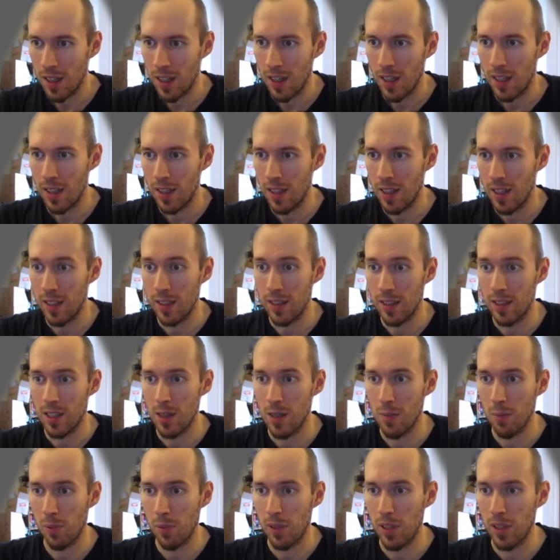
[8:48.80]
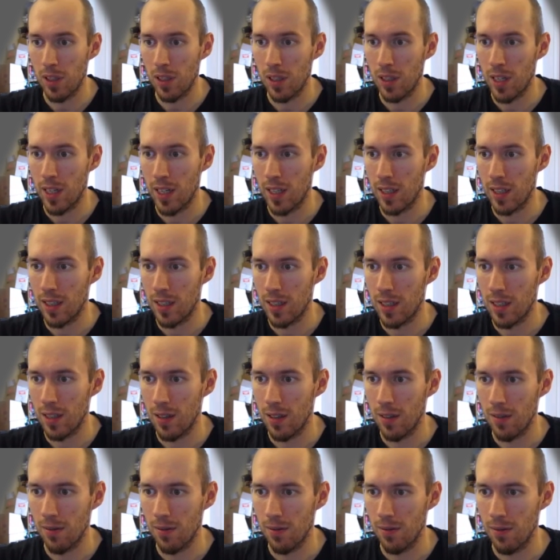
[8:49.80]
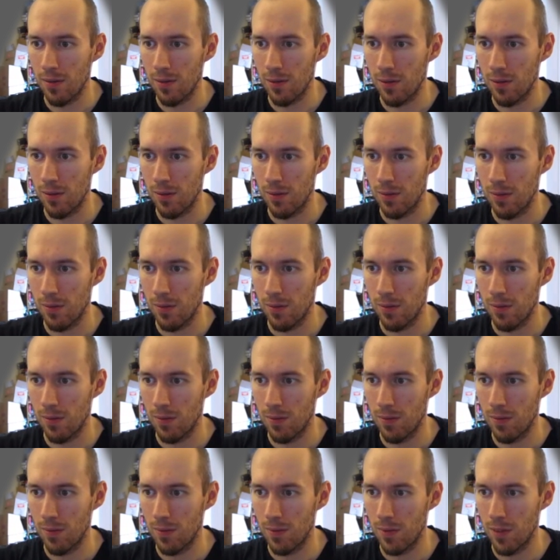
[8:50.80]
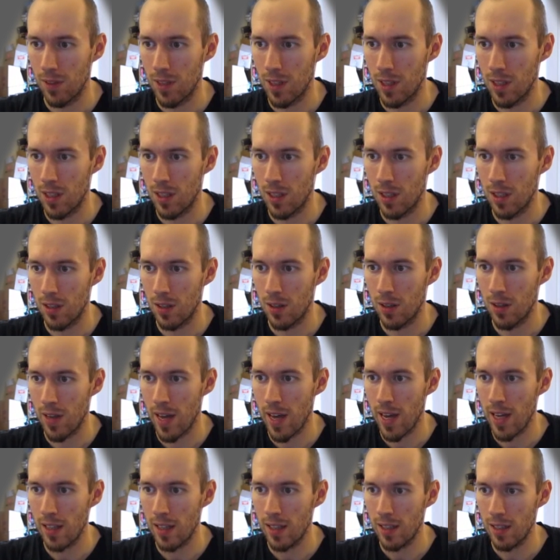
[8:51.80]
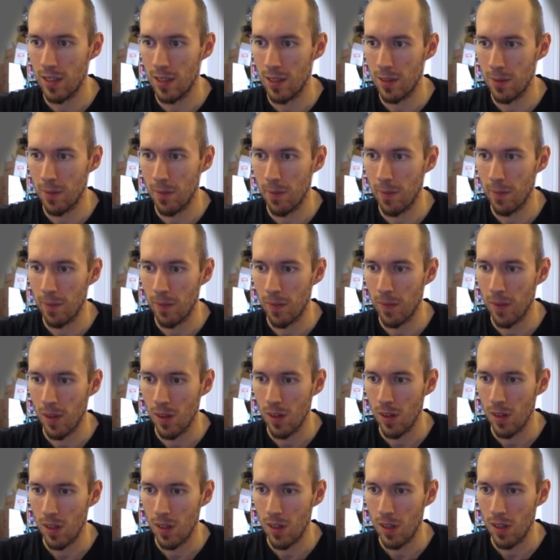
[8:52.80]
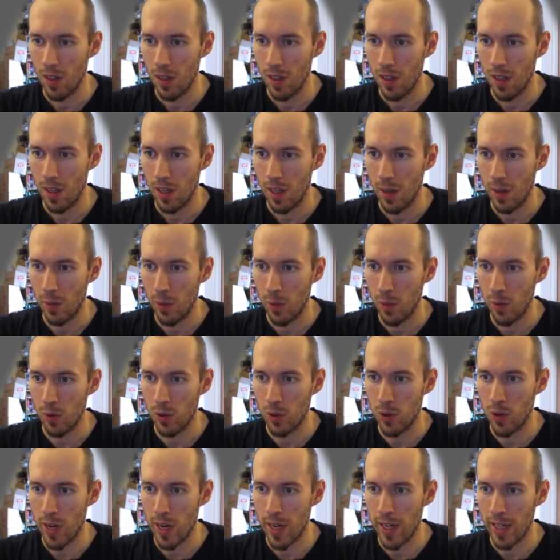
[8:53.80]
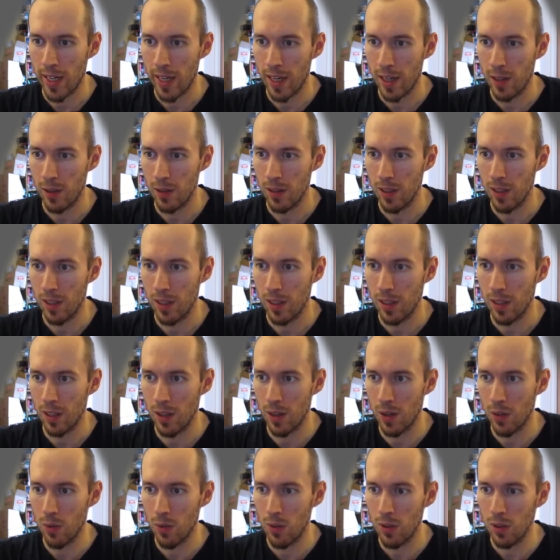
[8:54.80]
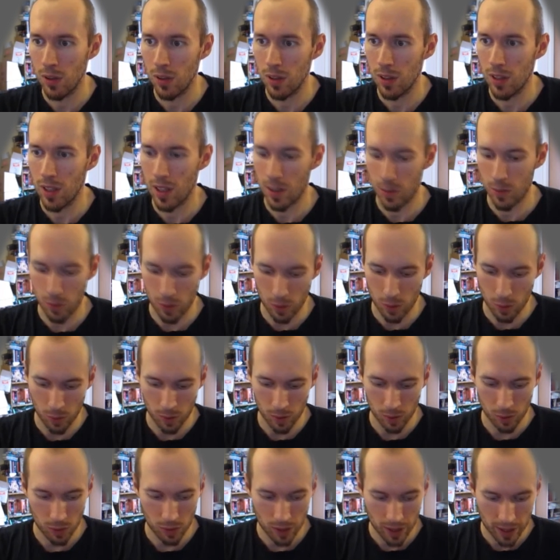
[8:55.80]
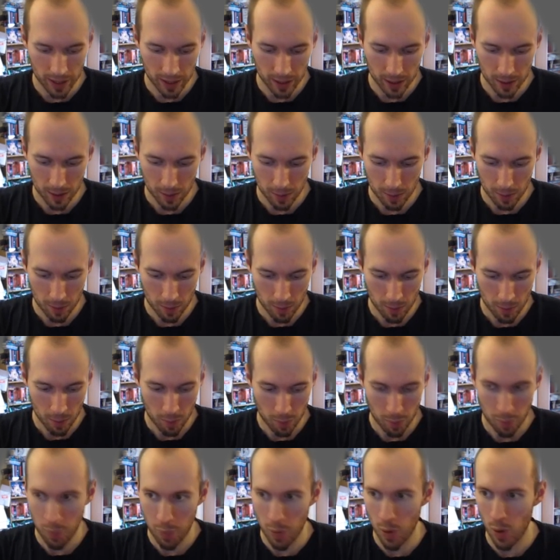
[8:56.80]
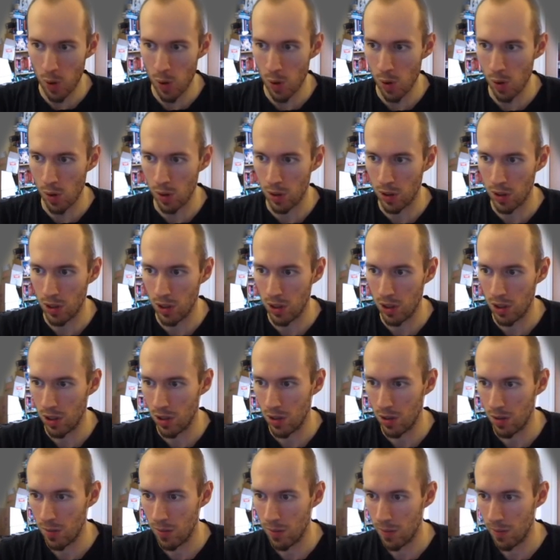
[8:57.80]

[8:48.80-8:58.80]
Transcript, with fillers: And then simply connect this to that and we will drag out another one and we will write pause